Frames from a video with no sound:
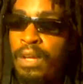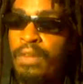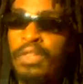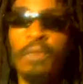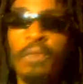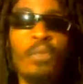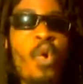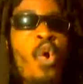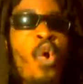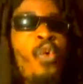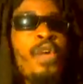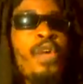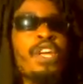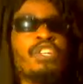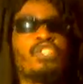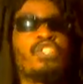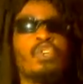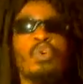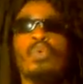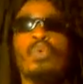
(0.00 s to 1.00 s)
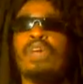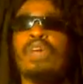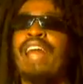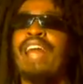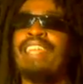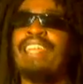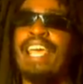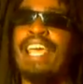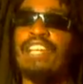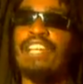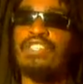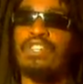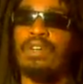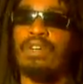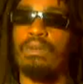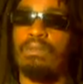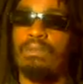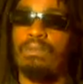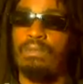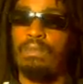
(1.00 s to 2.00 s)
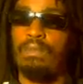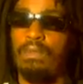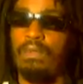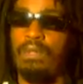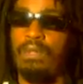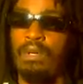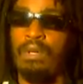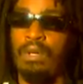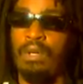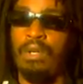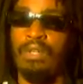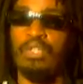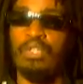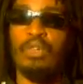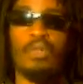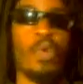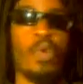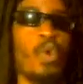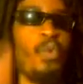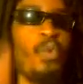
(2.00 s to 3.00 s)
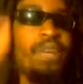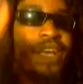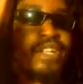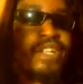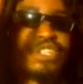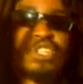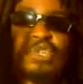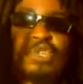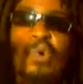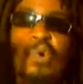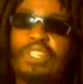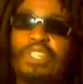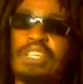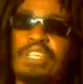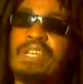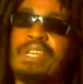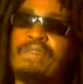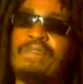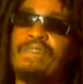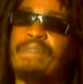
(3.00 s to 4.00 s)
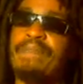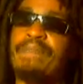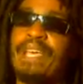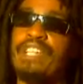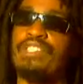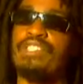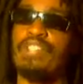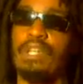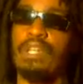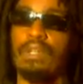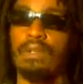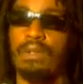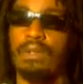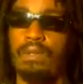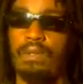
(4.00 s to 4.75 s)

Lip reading: The more we in tune with our nature, the more we get source information.